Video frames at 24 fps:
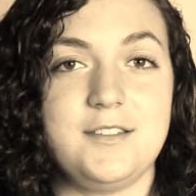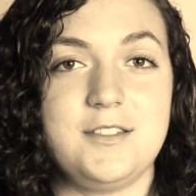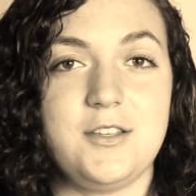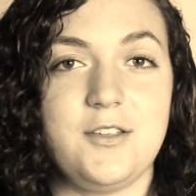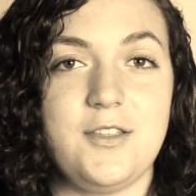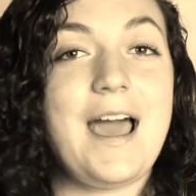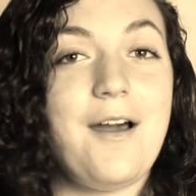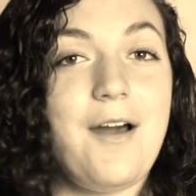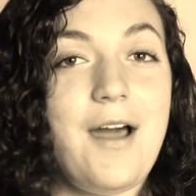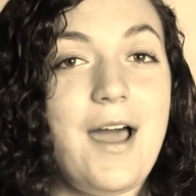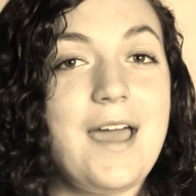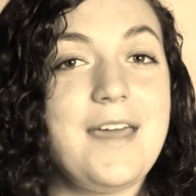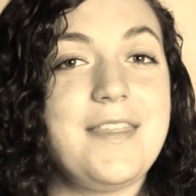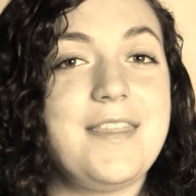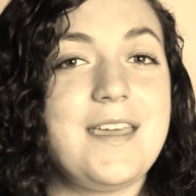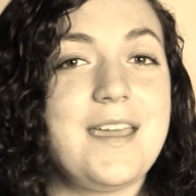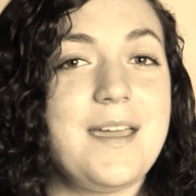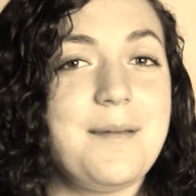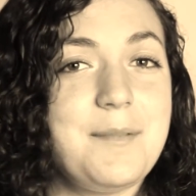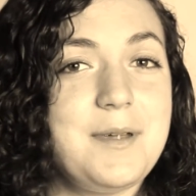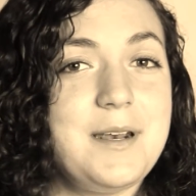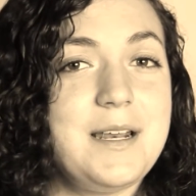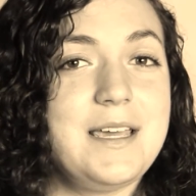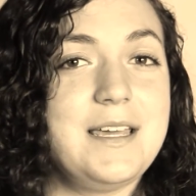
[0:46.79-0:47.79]
So now I think
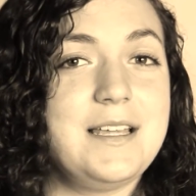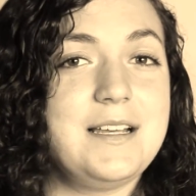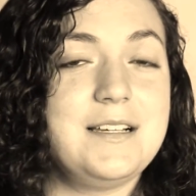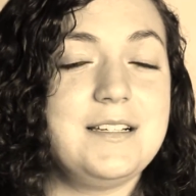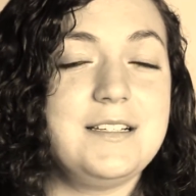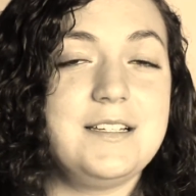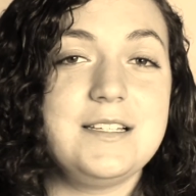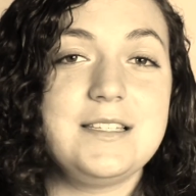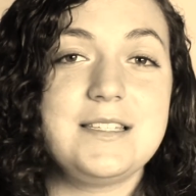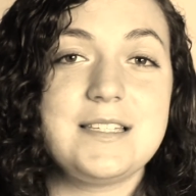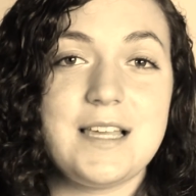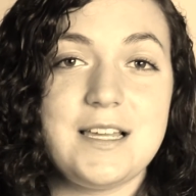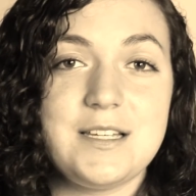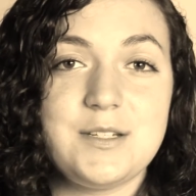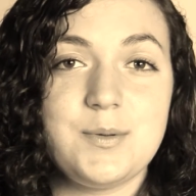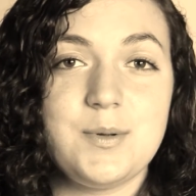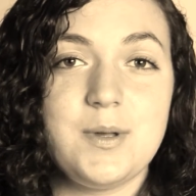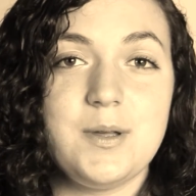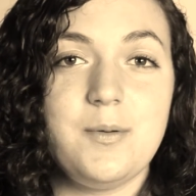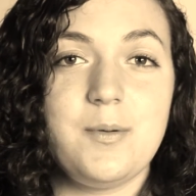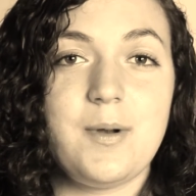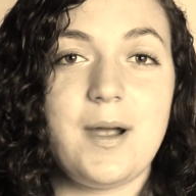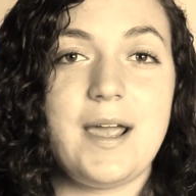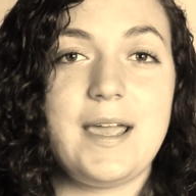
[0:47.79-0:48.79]
I'm going to get into a
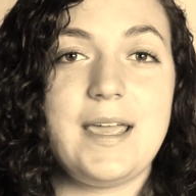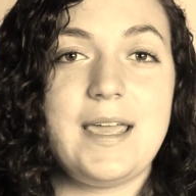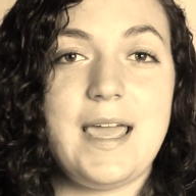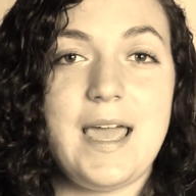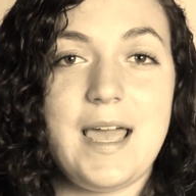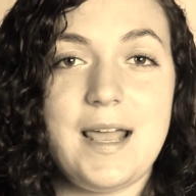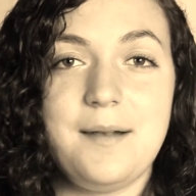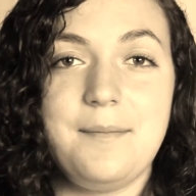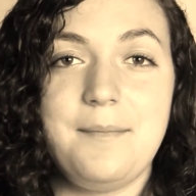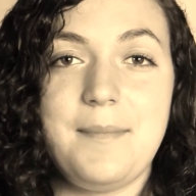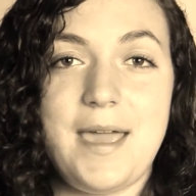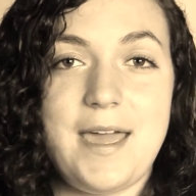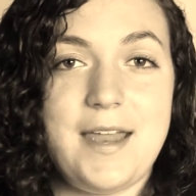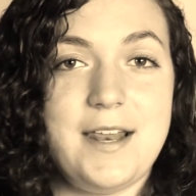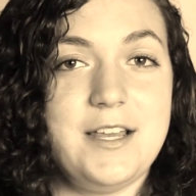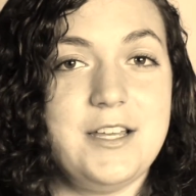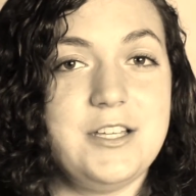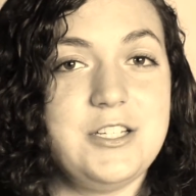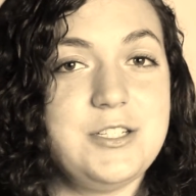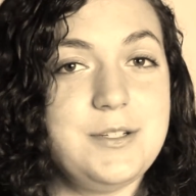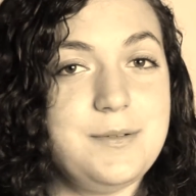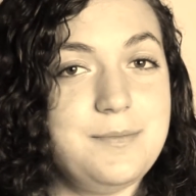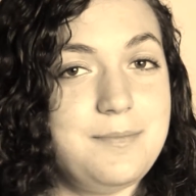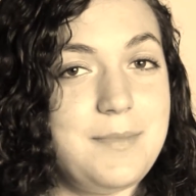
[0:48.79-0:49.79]
schedule where I can
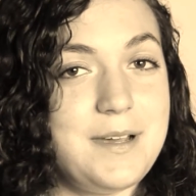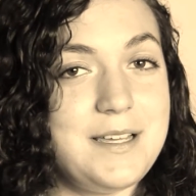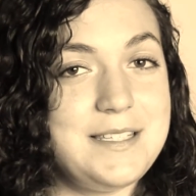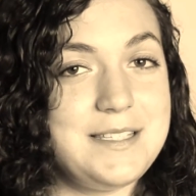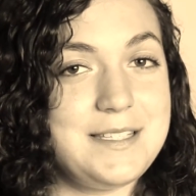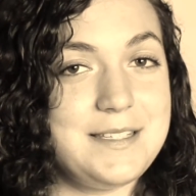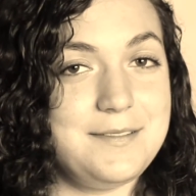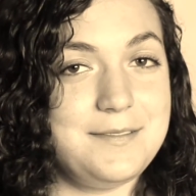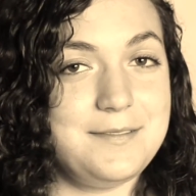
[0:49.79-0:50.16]
manage my